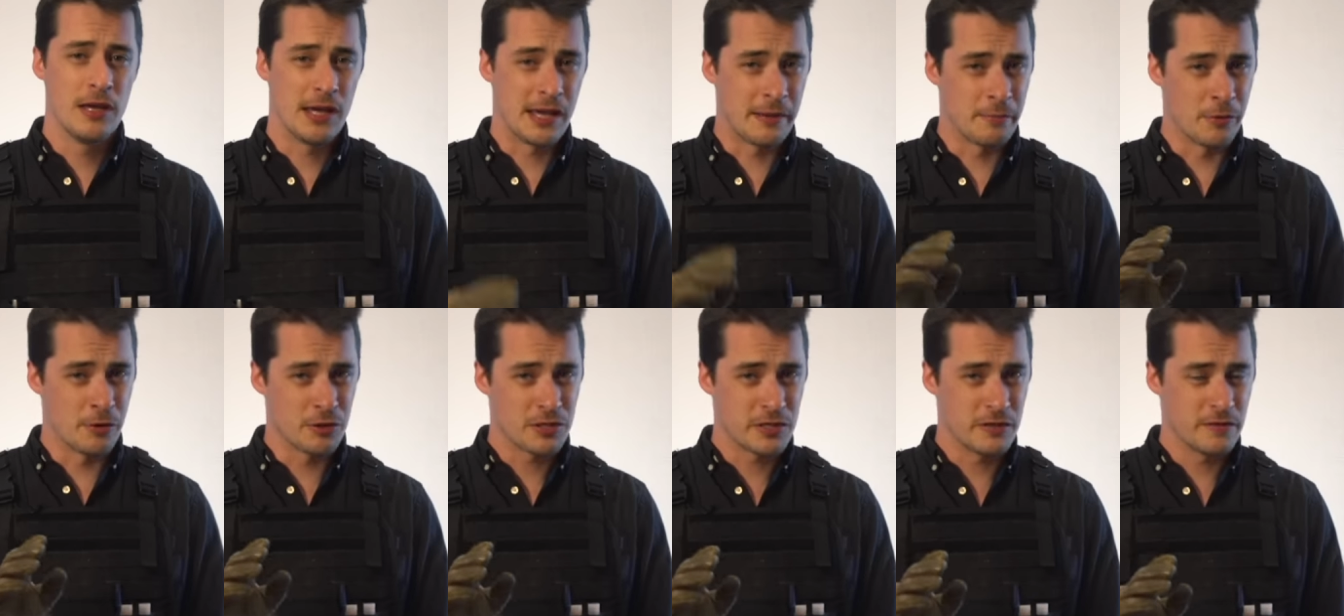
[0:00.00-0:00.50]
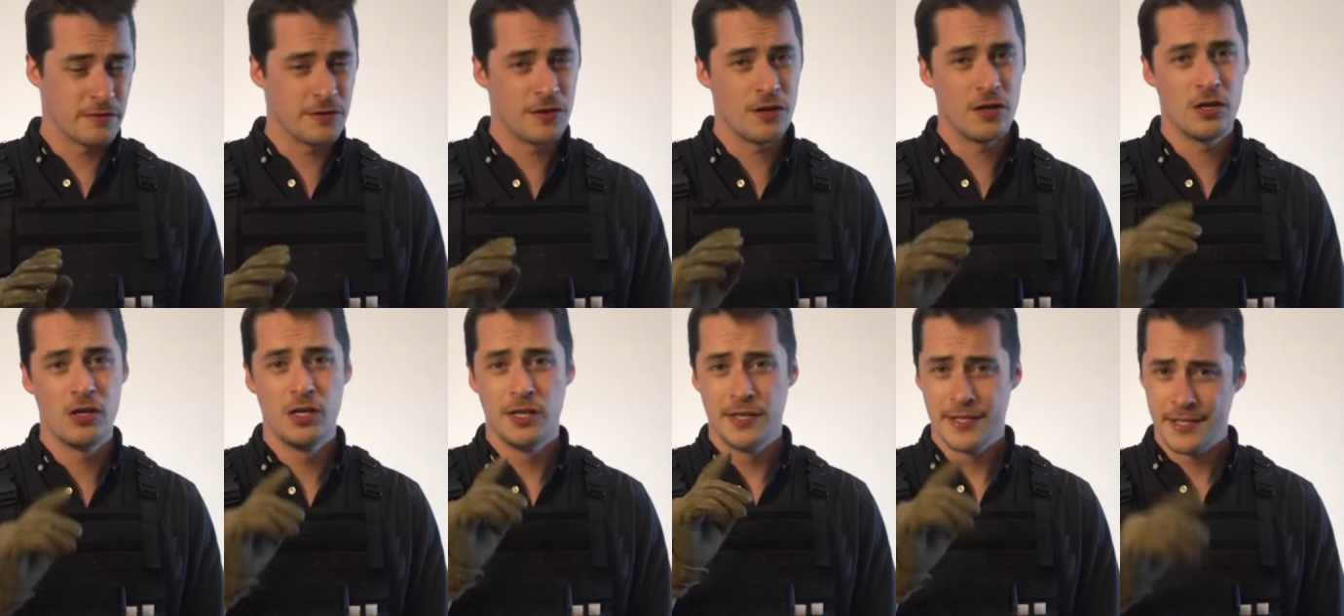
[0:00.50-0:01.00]
and most of all,
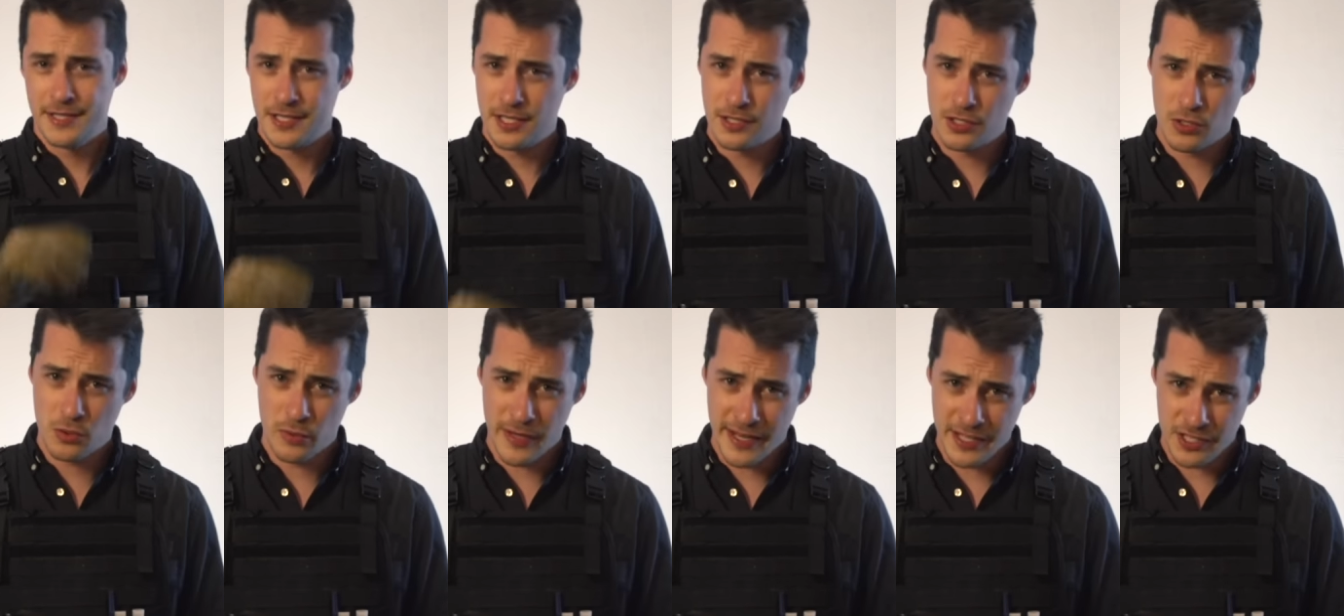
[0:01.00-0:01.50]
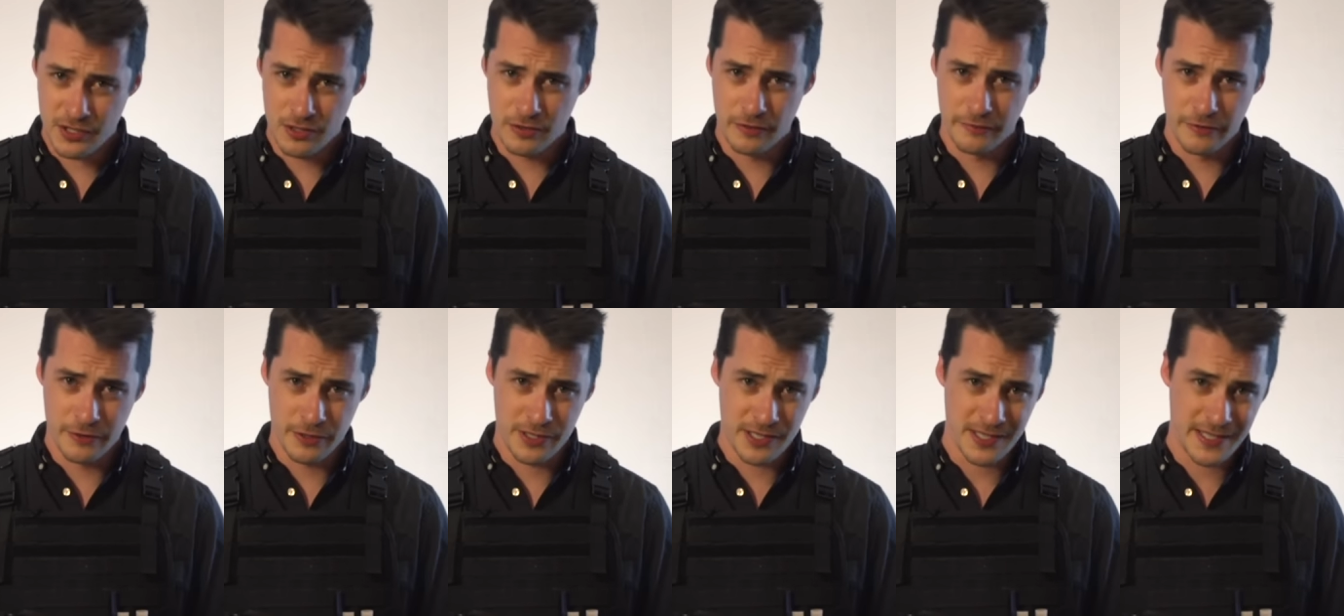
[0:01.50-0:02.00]
situational
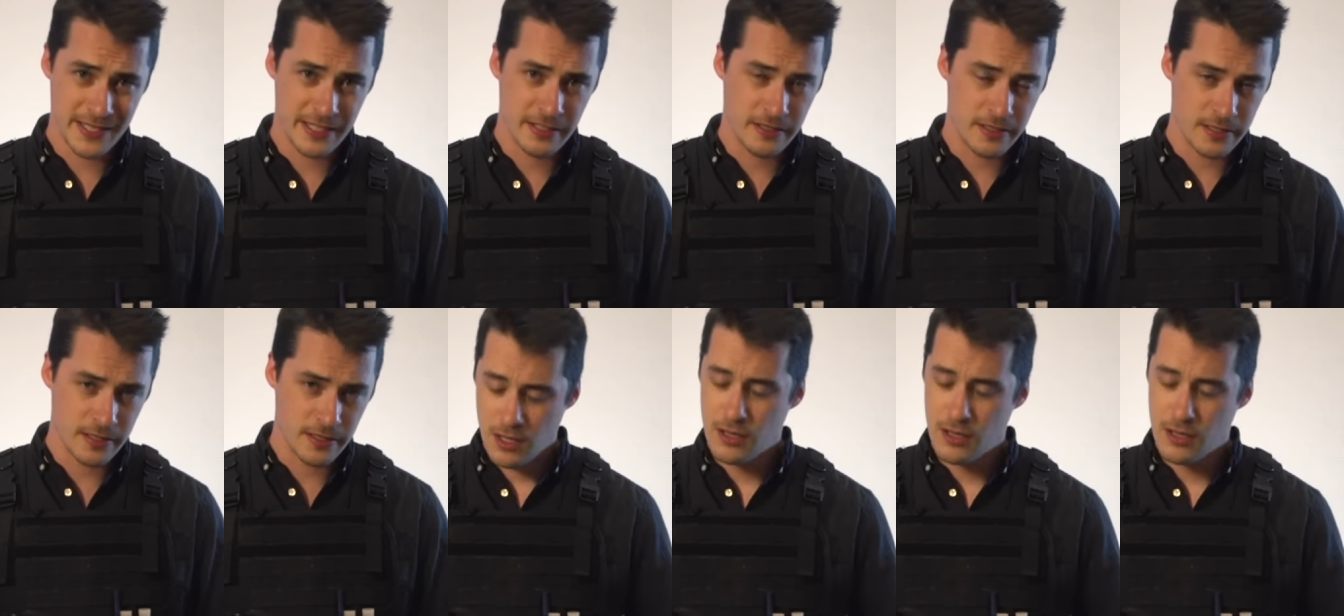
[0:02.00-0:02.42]
versatility.